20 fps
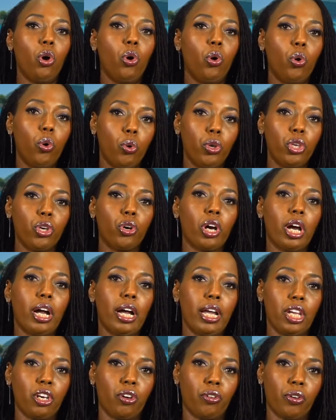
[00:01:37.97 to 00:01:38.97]
who you're
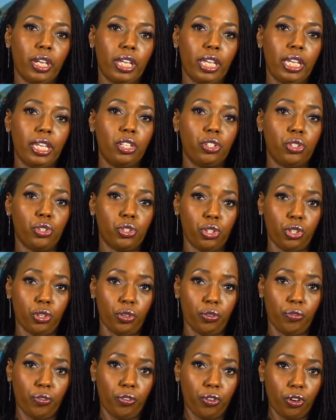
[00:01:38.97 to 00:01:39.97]
hiring into your
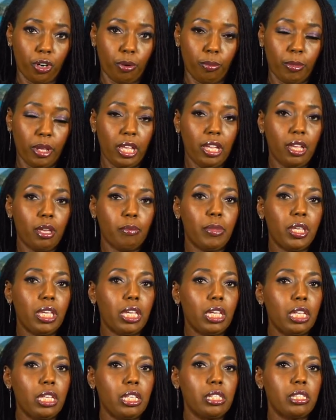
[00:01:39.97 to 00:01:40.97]
firm
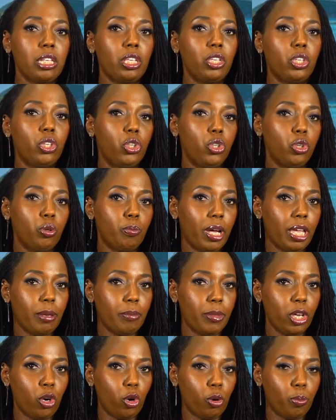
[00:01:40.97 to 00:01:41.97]
because you might
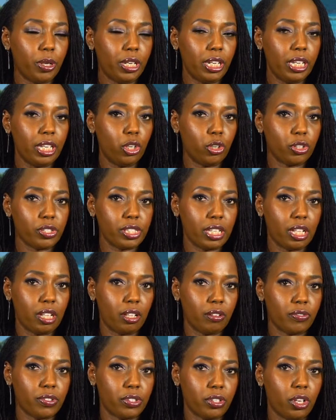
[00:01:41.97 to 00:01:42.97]
be opening
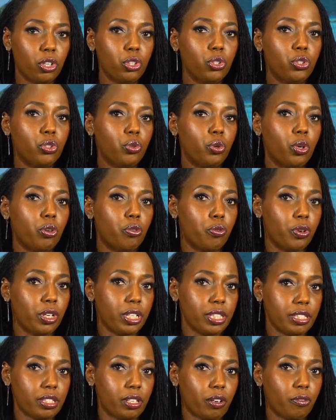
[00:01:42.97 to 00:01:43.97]
yourselves to a
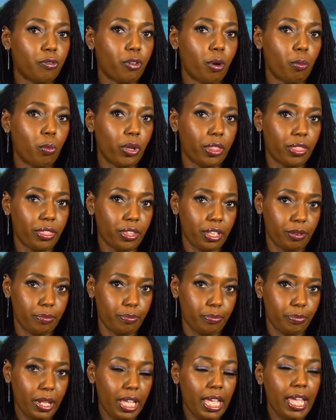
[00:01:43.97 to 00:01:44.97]
risk from
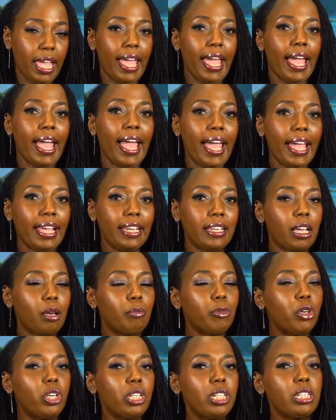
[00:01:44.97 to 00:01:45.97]
within. And
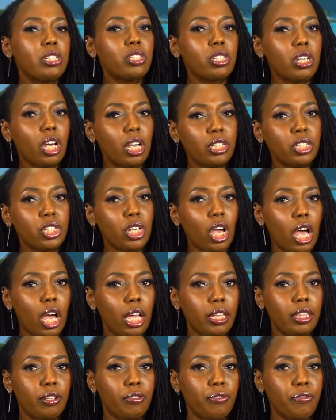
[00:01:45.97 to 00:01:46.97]
I'm going to touch
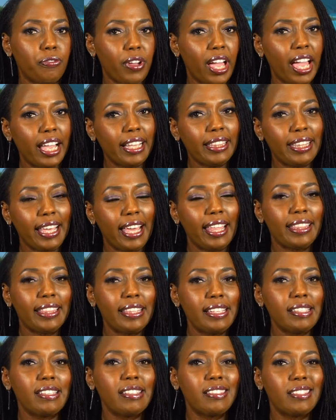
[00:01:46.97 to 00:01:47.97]
on the fact that
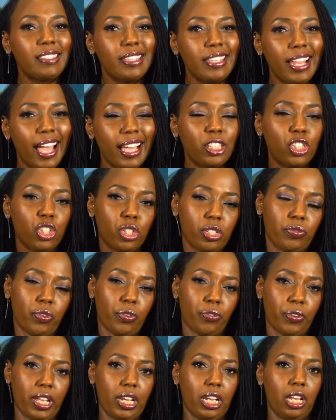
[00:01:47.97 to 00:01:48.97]
this is not just for
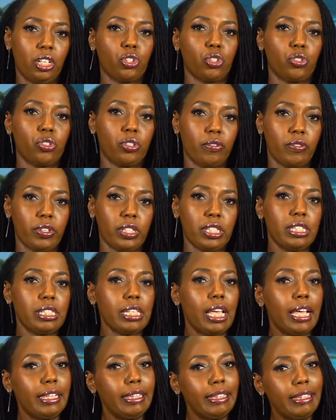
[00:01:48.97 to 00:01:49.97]
financial services
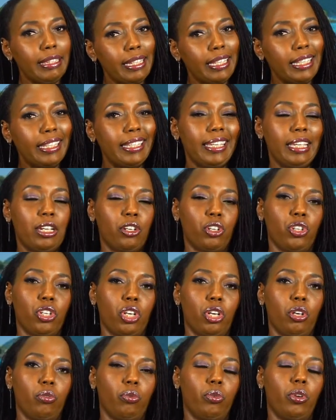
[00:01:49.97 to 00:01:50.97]
a little later
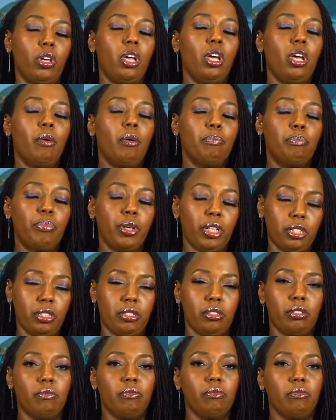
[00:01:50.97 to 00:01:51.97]
down,
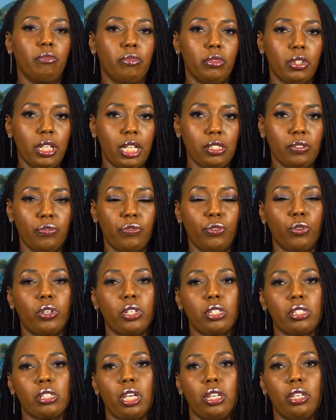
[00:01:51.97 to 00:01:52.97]
but let's
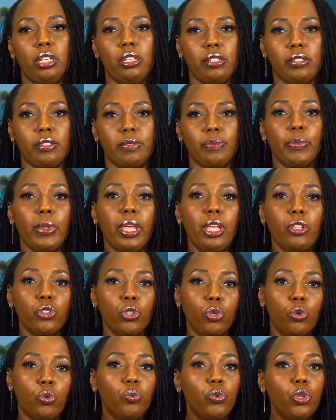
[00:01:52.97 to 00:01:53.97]
focus on this.
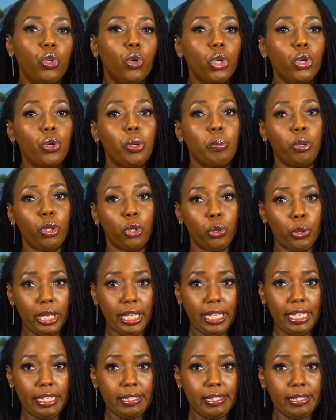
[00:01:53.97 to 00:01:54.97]
So know your
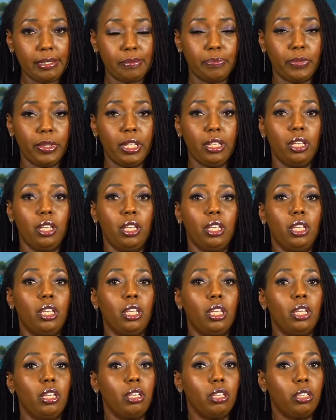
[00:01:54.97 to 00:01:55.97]
employees.
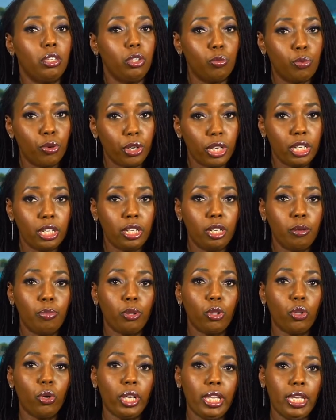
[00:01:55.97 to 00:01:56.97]
You bring in an
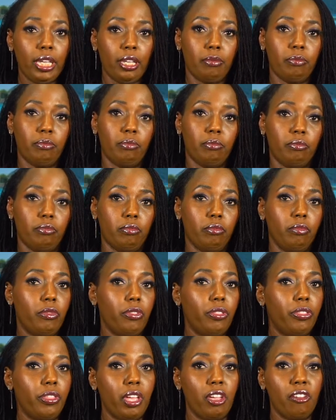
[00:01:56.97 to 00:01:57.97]
employee.
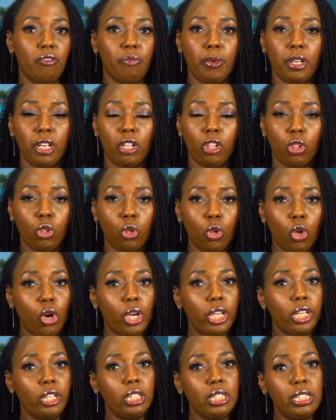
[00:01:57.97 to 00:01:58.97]
They've been a
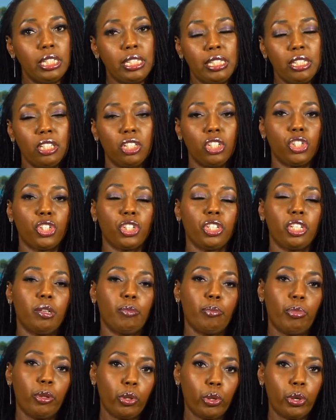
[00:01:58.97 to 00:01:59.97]
loyal and diligent
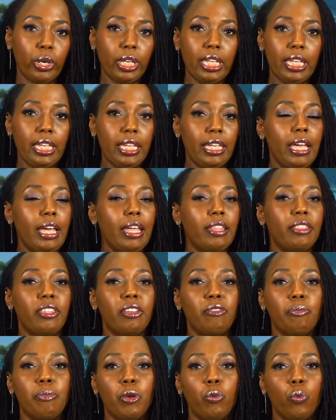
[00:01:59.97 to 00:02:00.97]
employee.
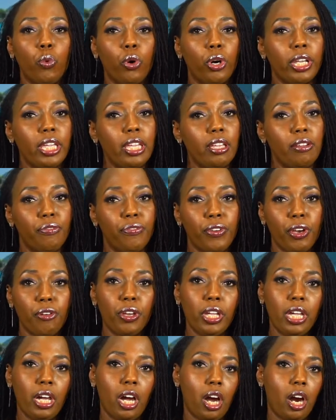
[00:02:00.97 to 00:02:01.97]
They've been working
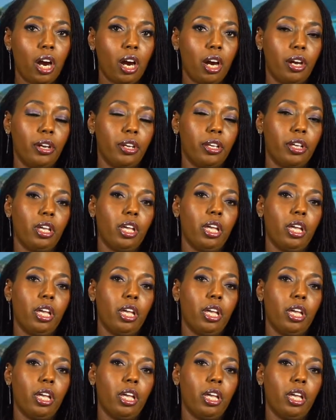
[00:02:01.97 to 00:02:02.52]
very hard,